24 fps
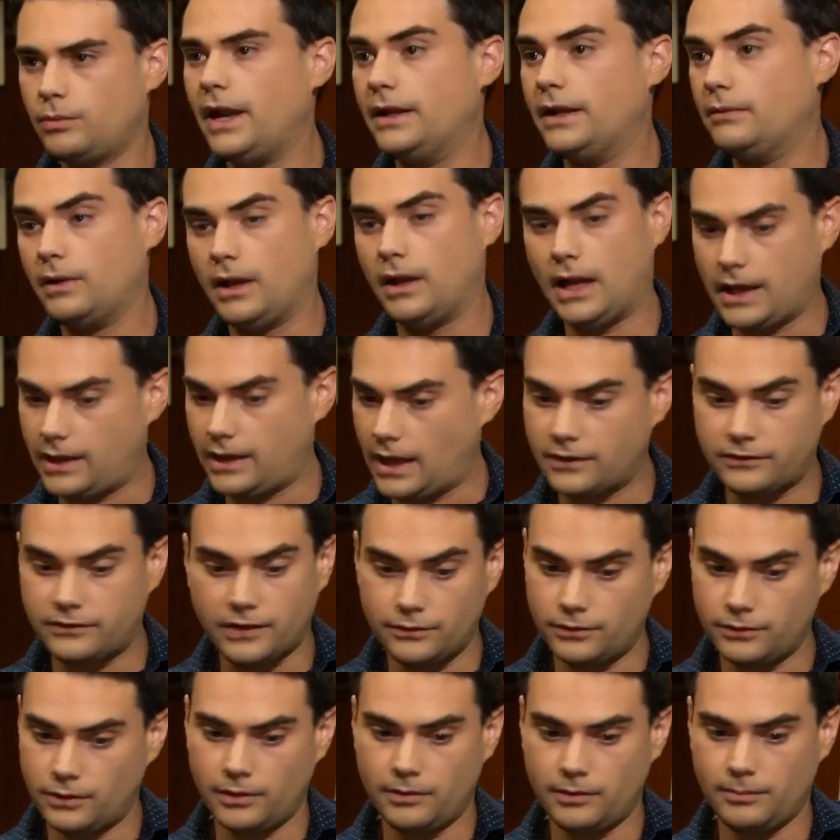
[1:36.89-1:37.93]
right. Well, I
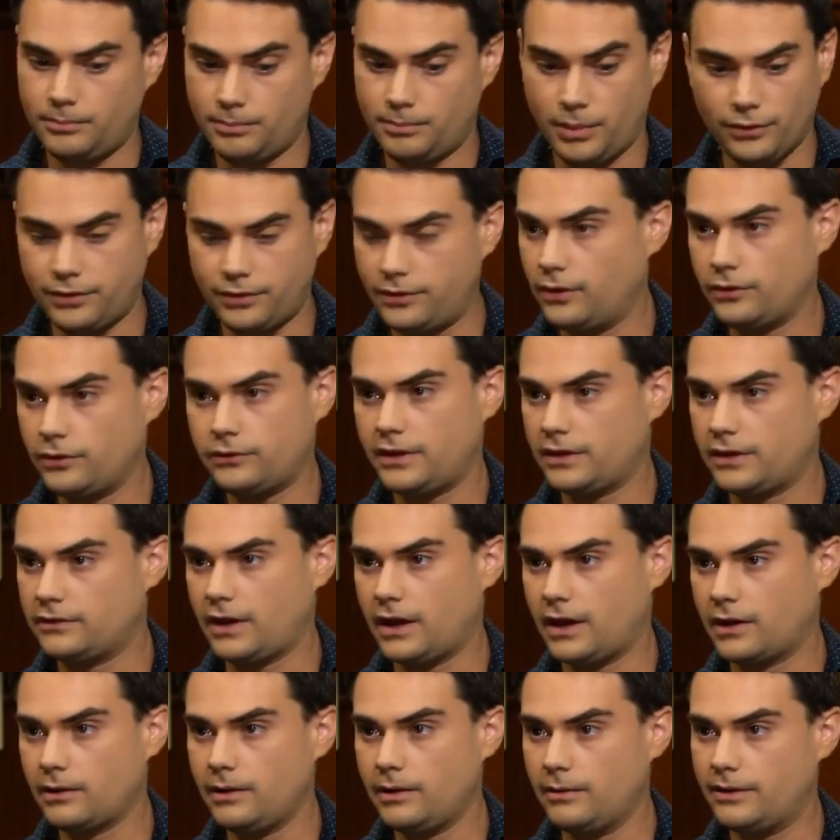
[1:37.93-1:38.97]
tend to agree. Both of those things
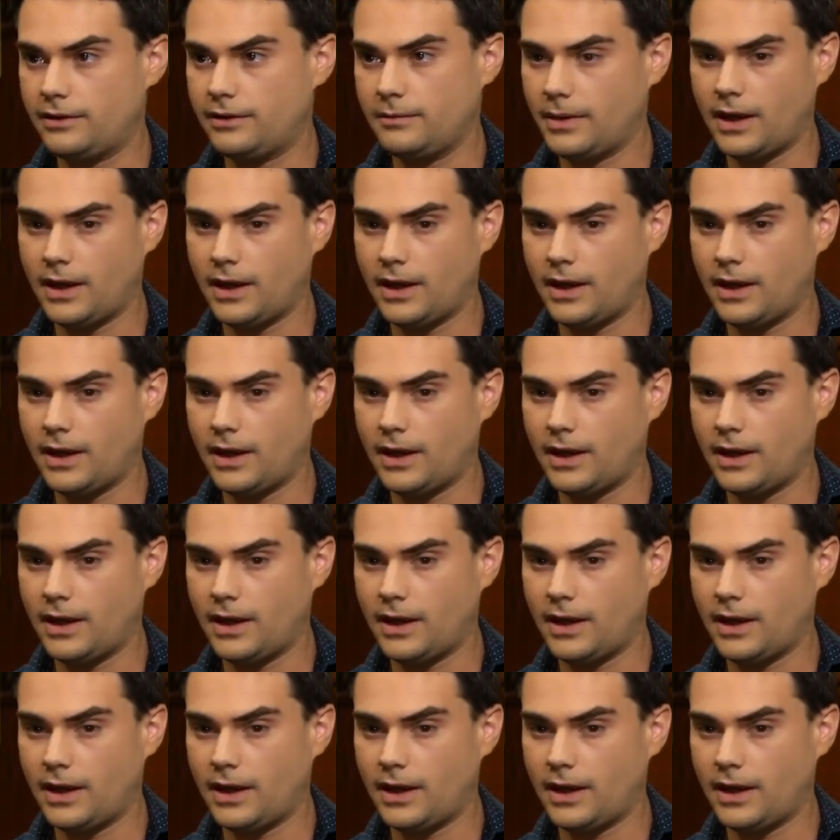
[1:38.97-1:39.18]
I agree with.